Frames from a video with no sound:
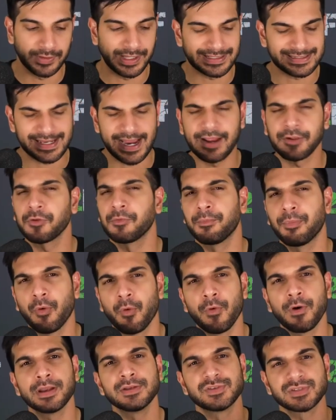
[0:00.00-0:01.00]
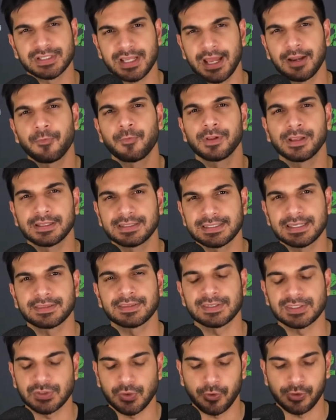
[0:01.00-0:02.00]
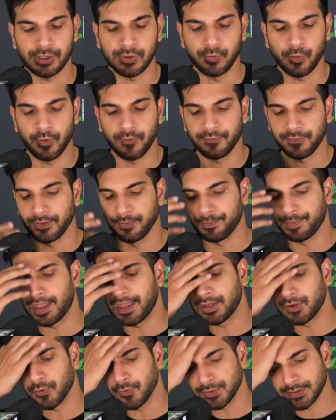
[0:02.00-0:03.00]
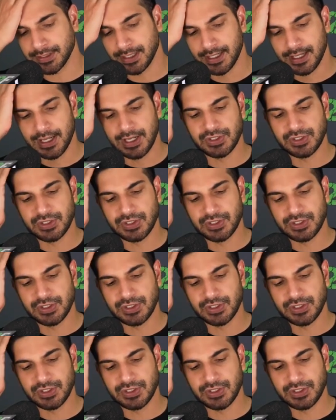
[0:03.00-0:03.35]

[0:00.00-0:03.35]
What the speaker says: like Tyler Boyd, just kind of really take the starting role for the Bengals.